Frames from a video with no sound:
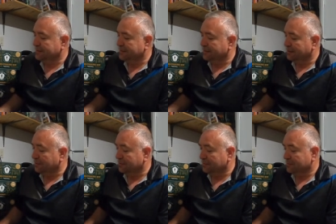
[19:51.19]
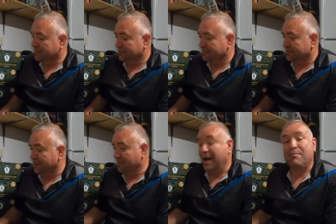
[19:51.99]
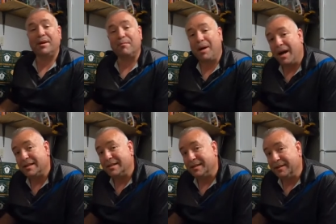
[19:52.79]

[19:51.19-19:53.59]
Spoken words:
you know, there might be a box in